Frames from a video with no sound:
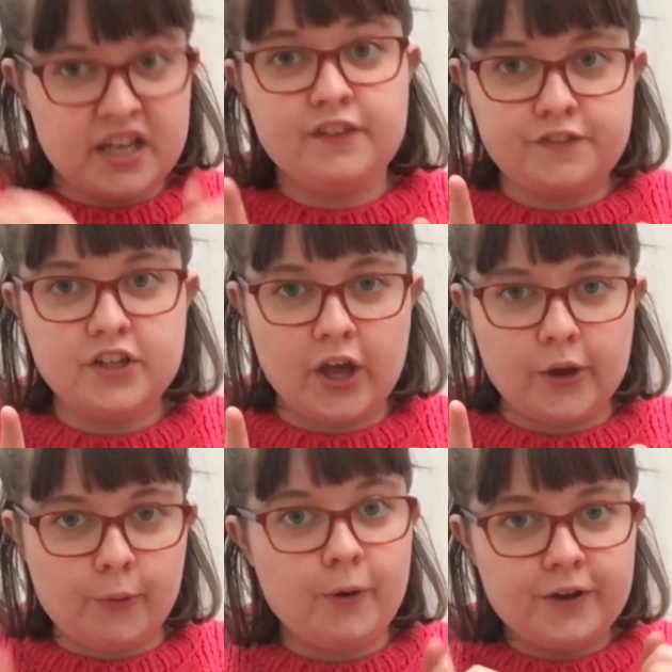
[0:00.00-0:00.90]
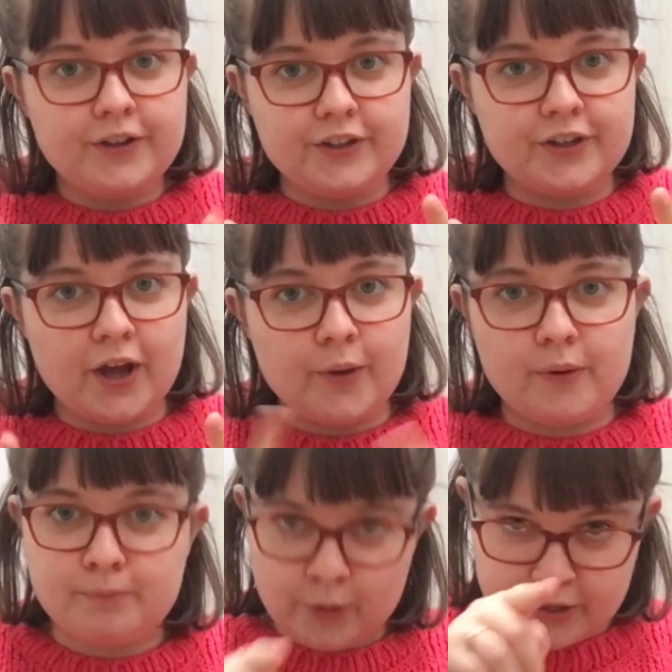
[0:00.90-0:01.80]
if you know,
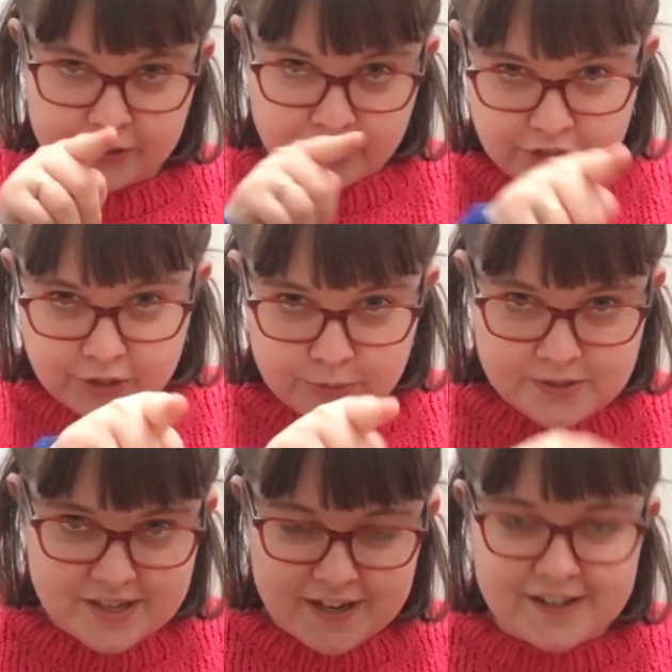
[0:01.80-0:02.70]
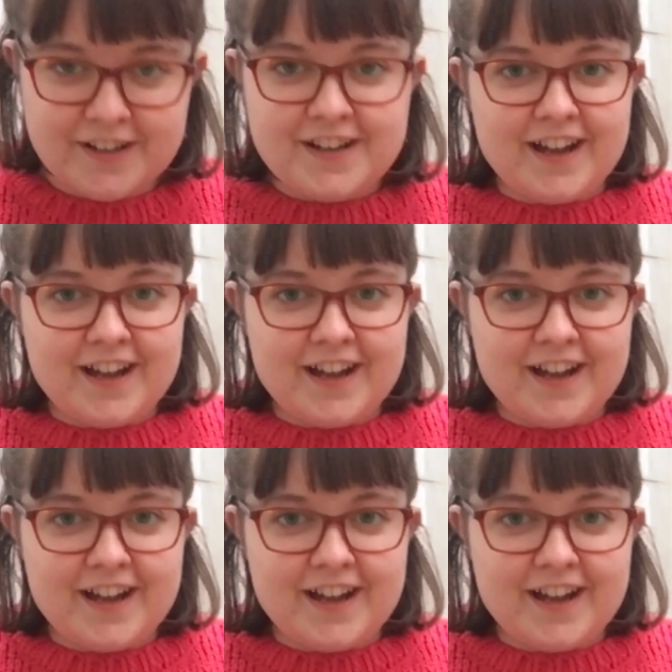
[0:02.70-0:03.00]
I'm pointing at you, T.